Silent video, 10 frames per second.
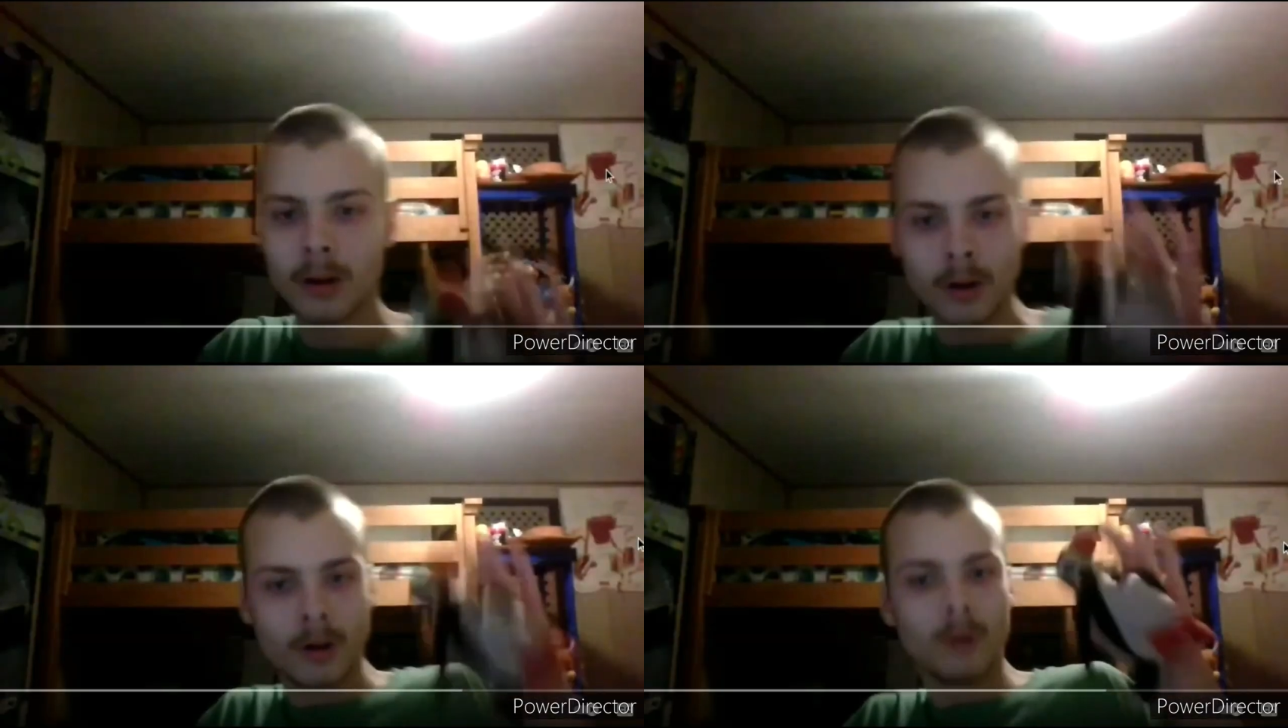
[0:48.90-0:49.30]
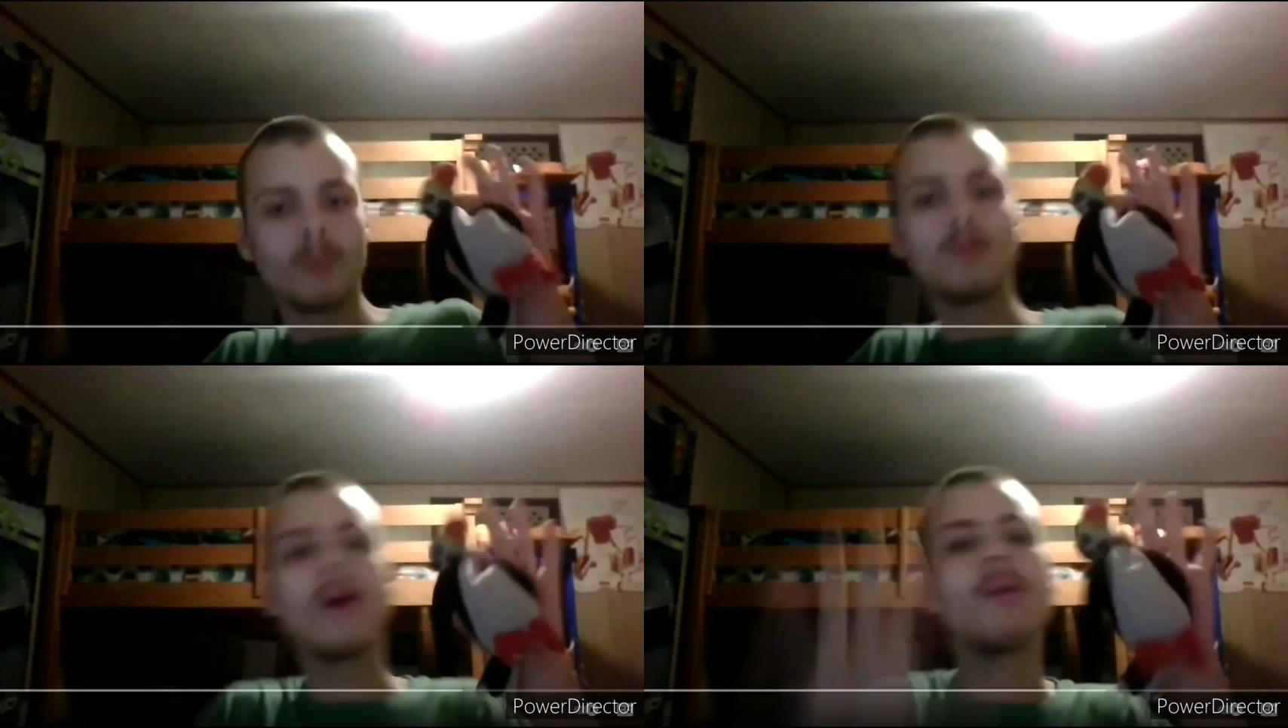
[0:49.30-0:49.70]
Oh,
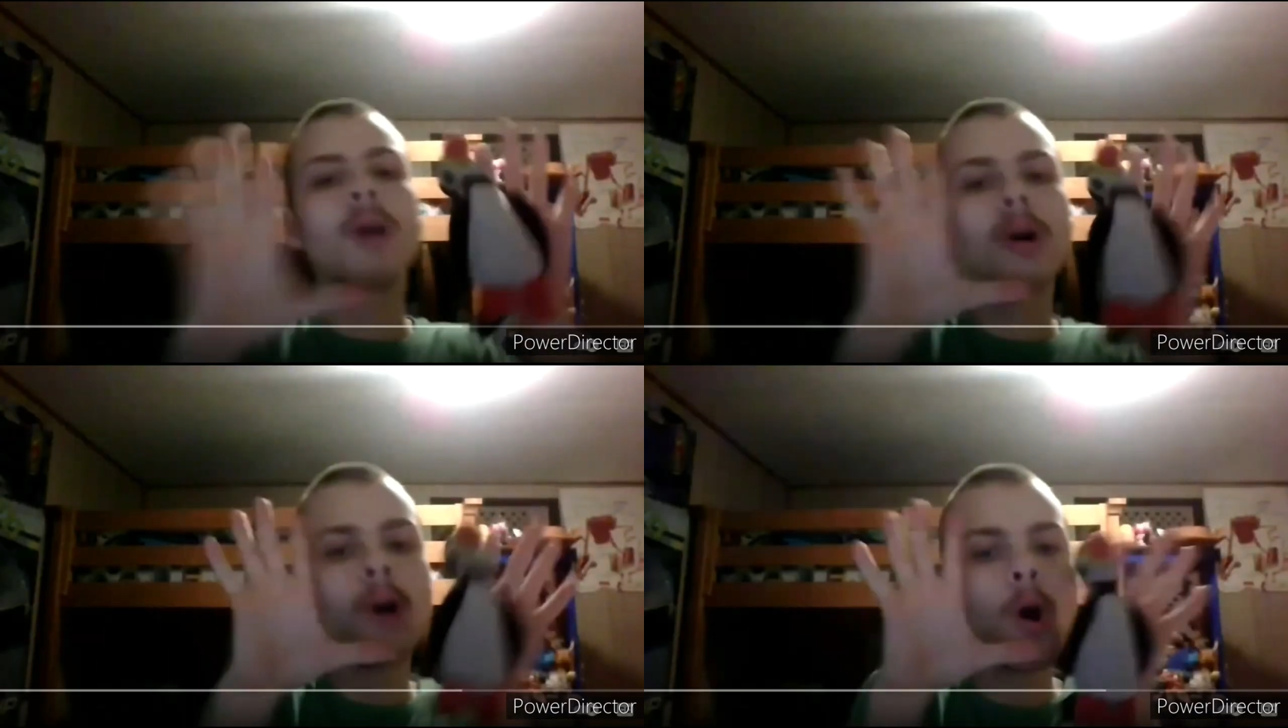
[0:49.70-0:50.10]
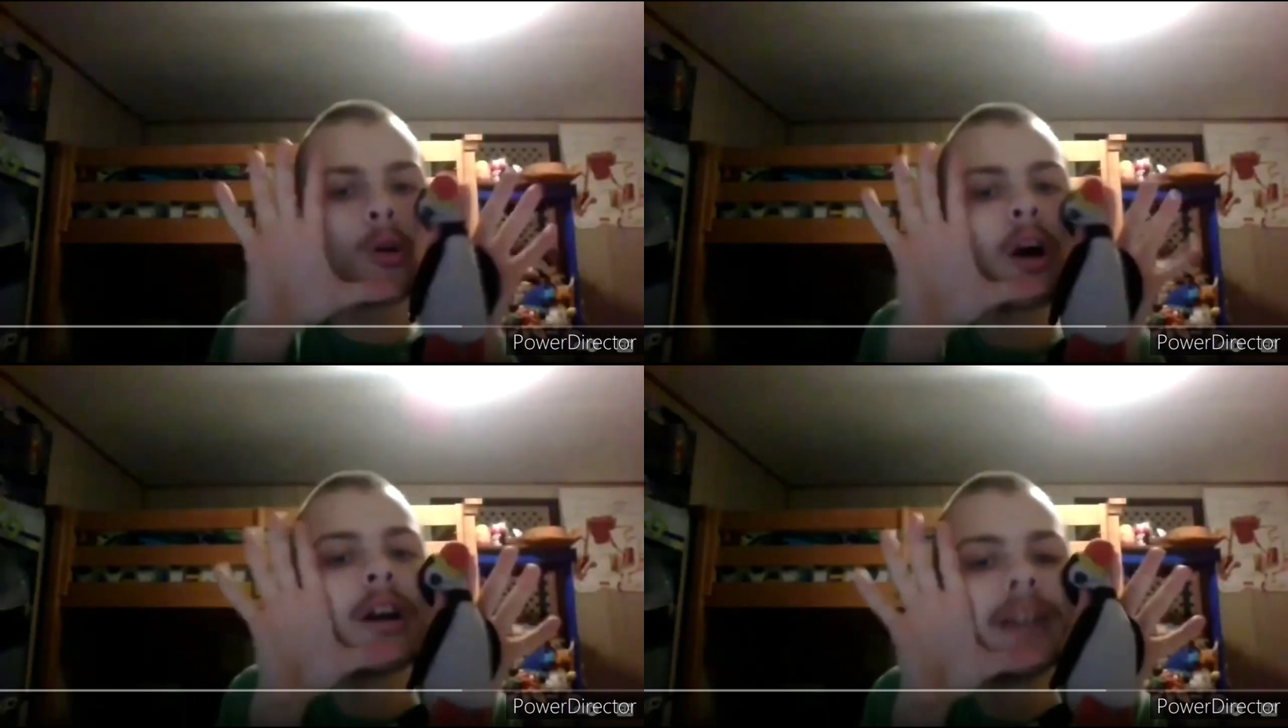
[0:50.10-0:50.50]
it's only
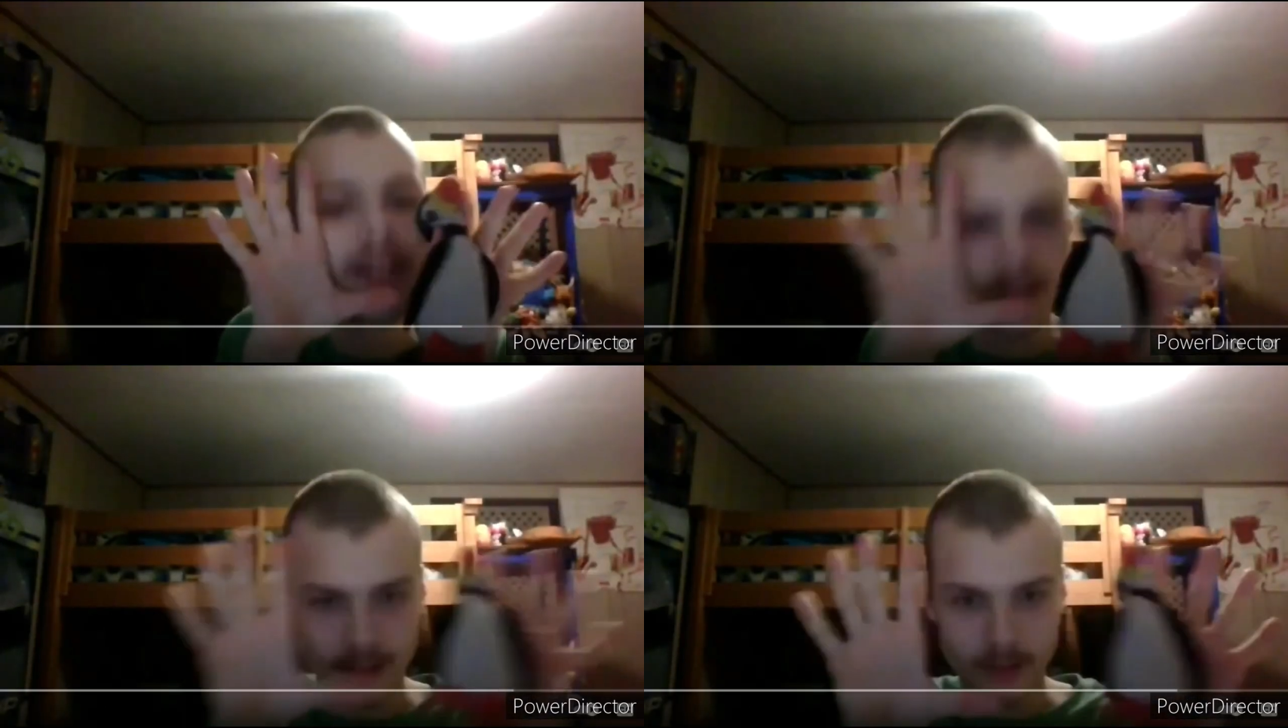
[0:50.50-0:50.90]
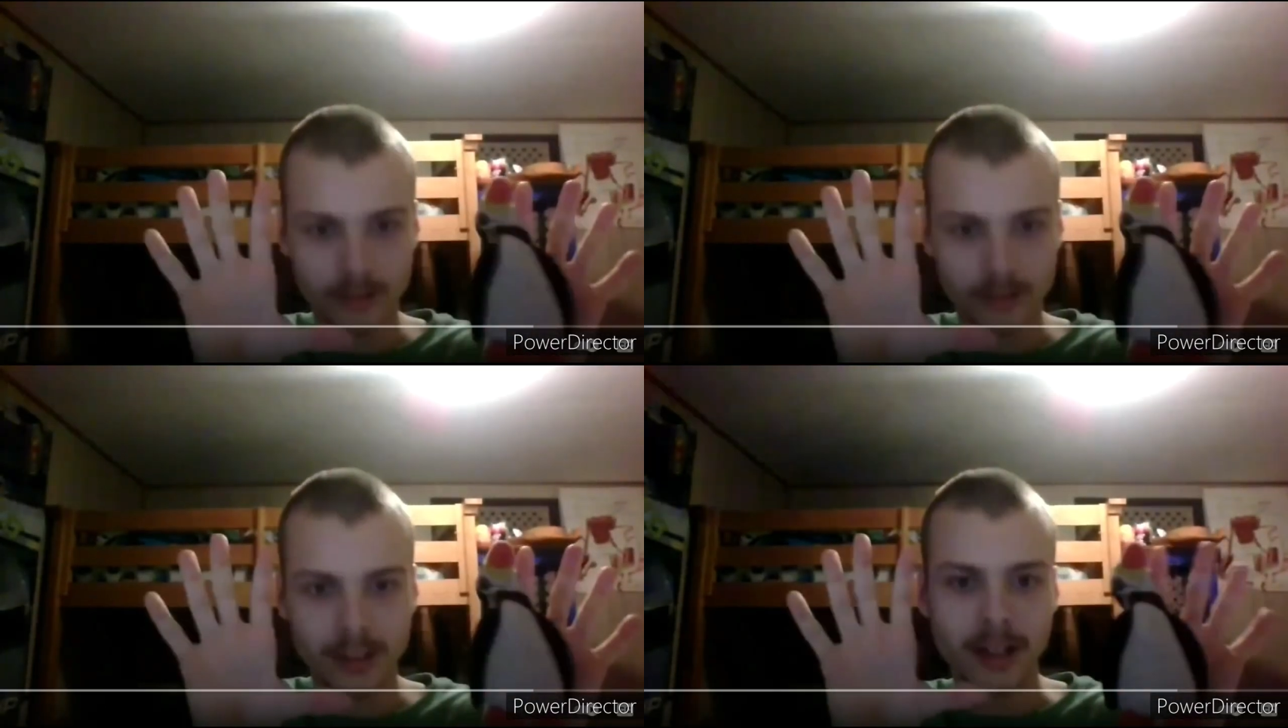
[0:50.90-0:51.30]
I, the
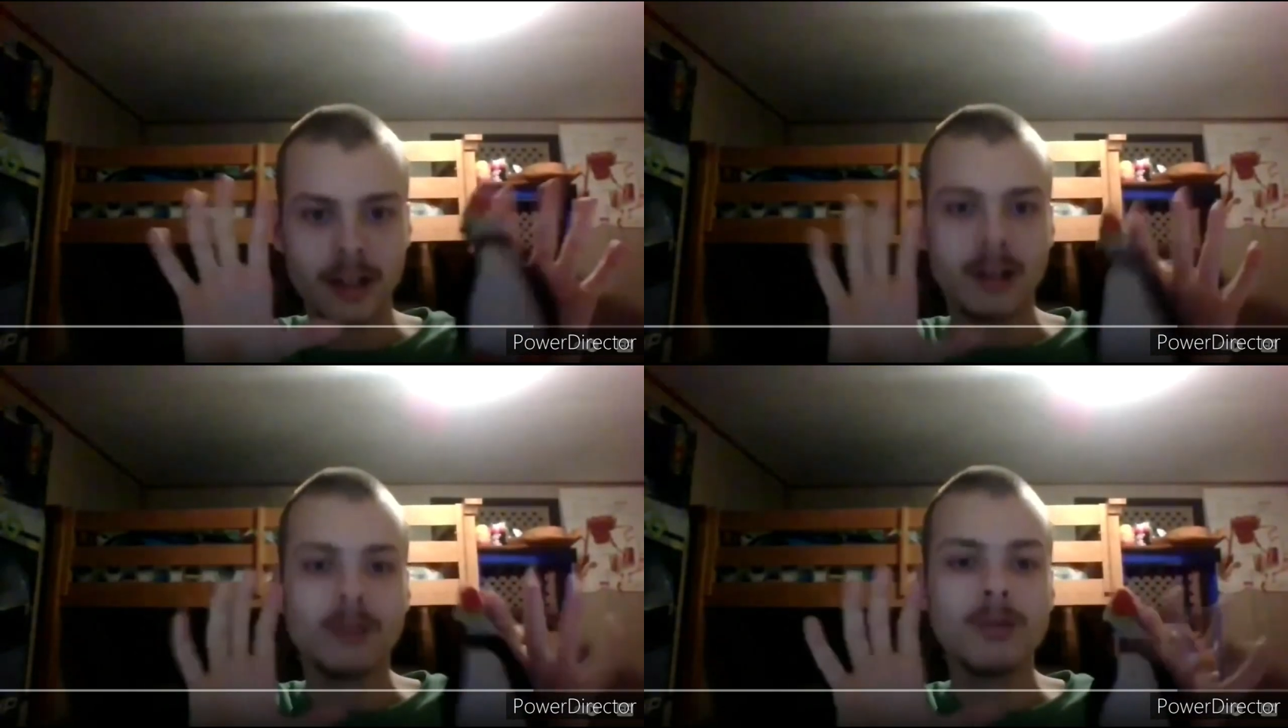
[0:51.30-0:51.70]
tiniest billy goat